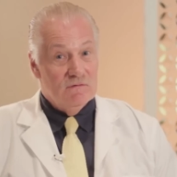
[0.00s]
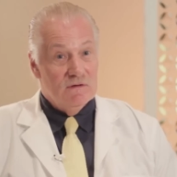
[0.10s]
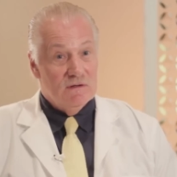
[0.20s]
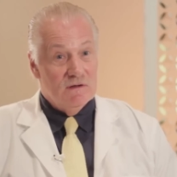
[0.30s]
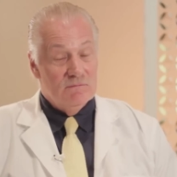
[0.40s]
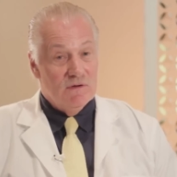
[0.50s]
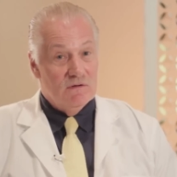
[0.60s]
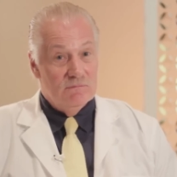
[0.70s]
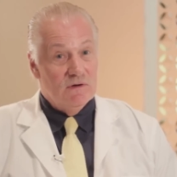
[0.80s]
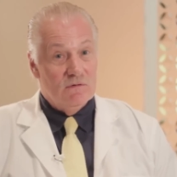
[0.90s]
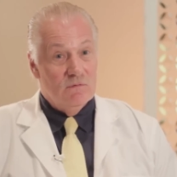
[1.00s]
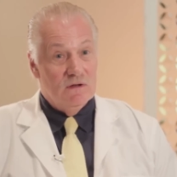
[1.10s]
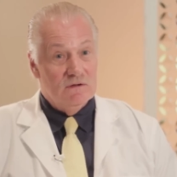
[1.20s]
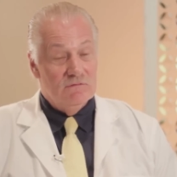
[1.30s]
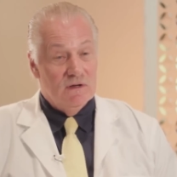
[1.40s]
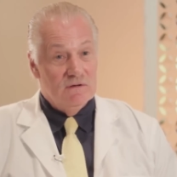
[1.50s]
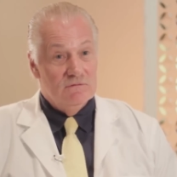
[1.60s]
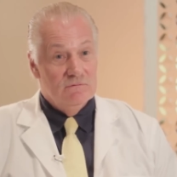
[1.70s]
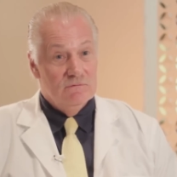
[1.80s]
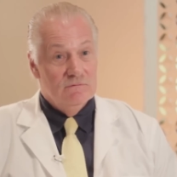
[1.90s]
of this therapy are better quality of
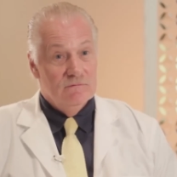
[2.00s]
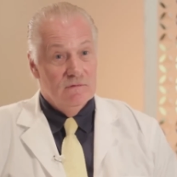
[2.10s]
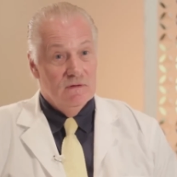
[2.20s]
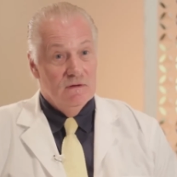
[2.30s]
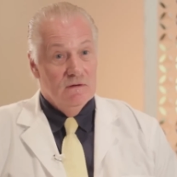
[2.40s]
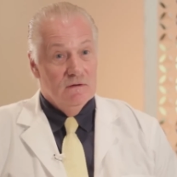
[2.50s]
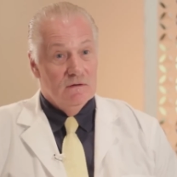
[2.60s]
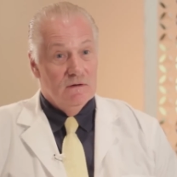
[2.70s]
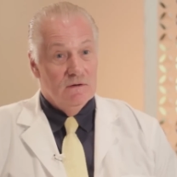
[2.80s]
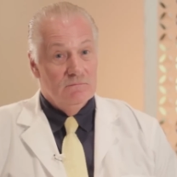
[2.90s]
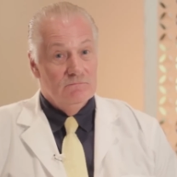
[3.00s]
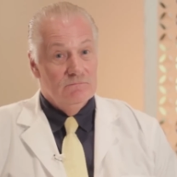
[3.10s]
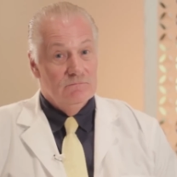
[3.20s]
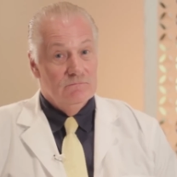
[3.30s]
life. Um,